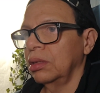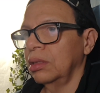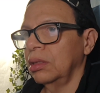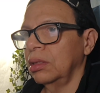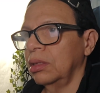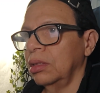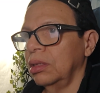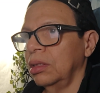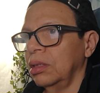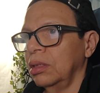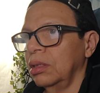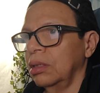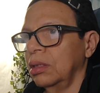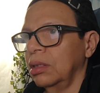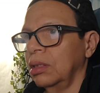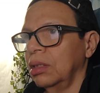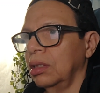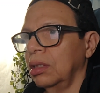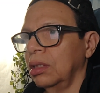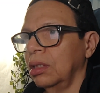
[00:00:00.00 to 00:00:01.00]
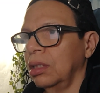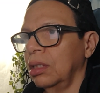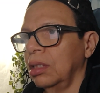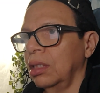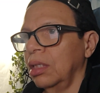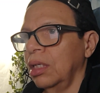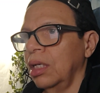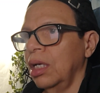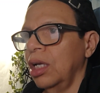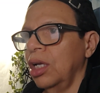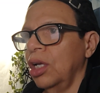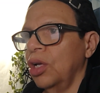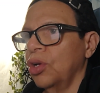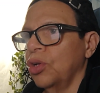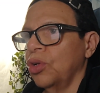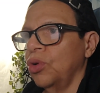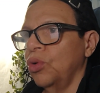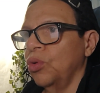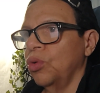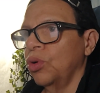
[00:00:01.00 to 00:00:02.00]
Let's see.
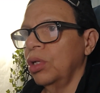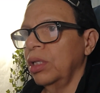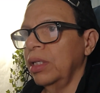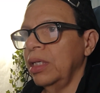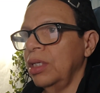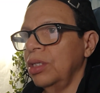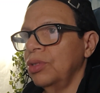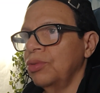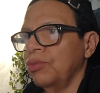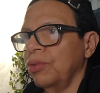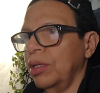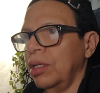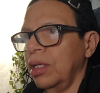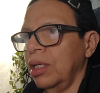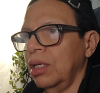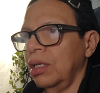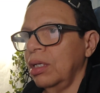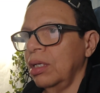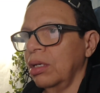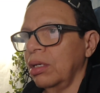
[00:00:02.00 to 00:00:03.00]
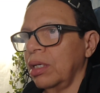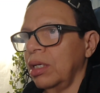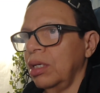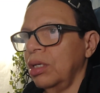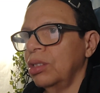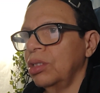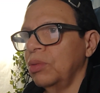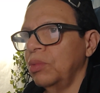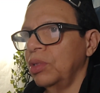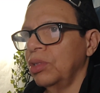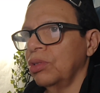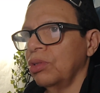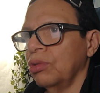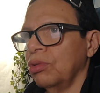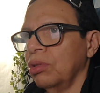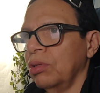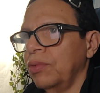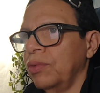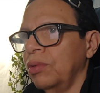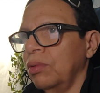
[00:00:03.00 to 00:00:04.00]
Google is running. Okay, so we
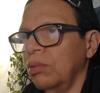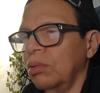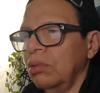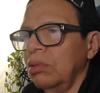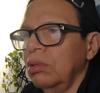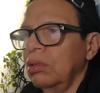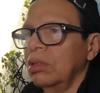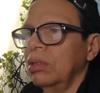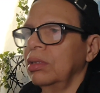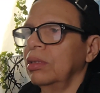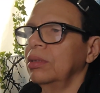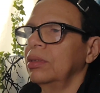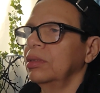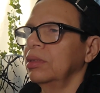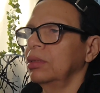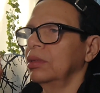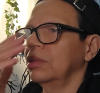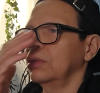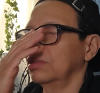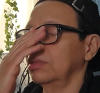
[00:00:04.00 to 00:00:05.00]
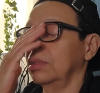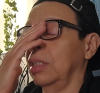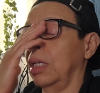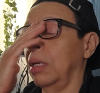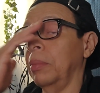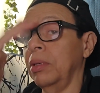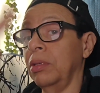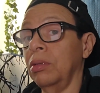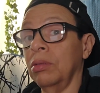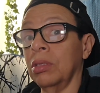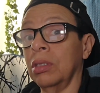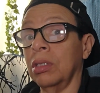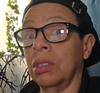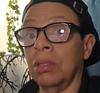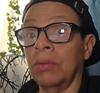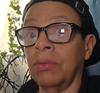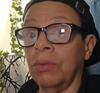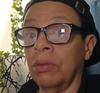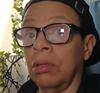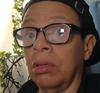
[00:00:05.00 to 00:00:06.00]
turn off Google. I've been using
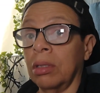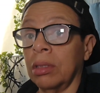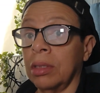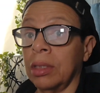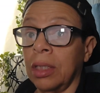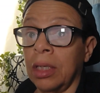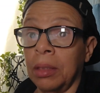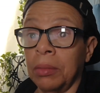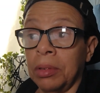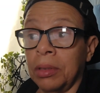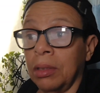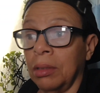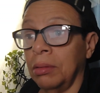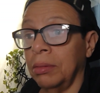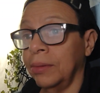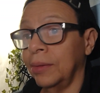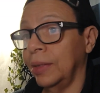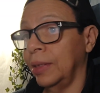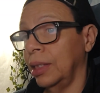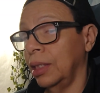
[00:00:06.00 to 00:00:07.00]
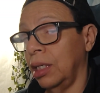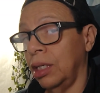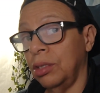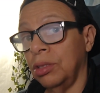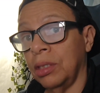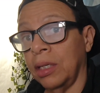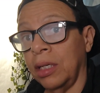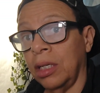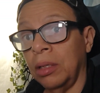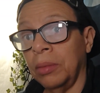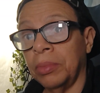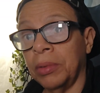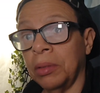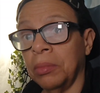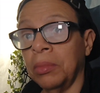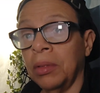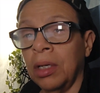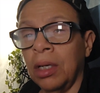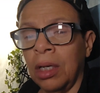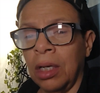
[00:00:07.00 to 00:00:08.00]
this for a long time, and I used to help
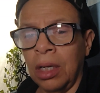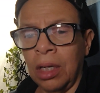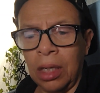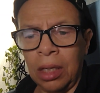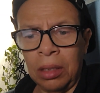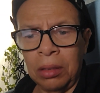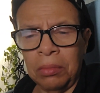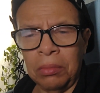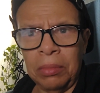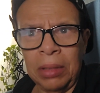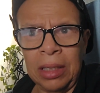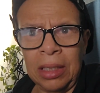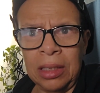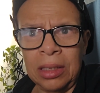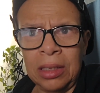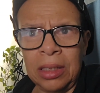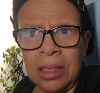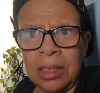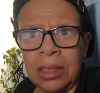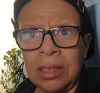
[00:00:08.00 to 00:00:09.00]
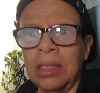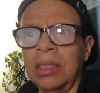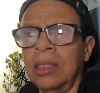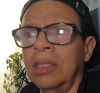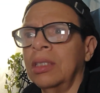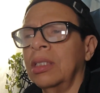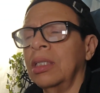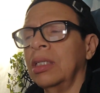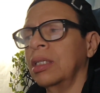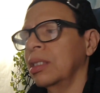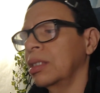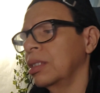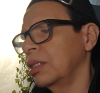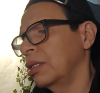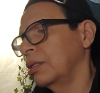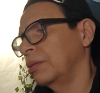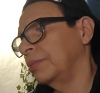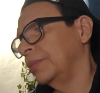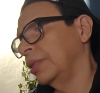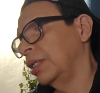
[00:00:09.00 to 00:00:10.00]
them and beta test these
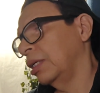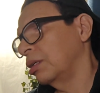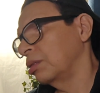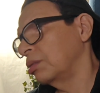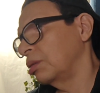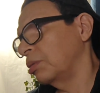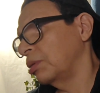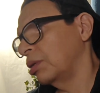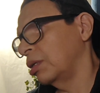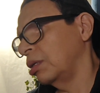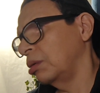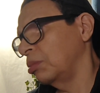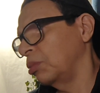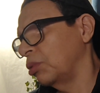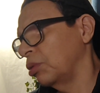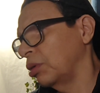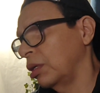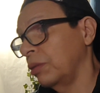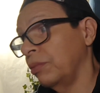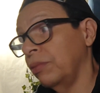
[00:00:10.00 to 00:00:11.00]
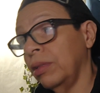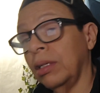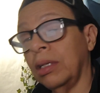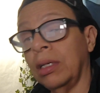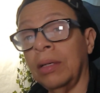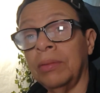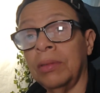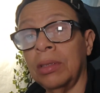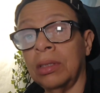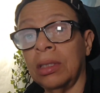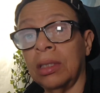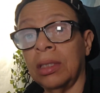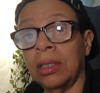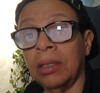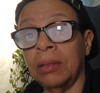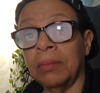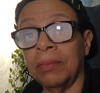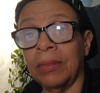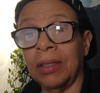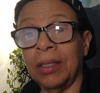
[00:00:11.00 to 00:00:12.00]
things. I don't do it anymore. I don't really have the
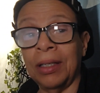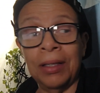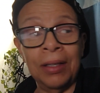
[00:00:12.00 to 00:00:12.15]
time.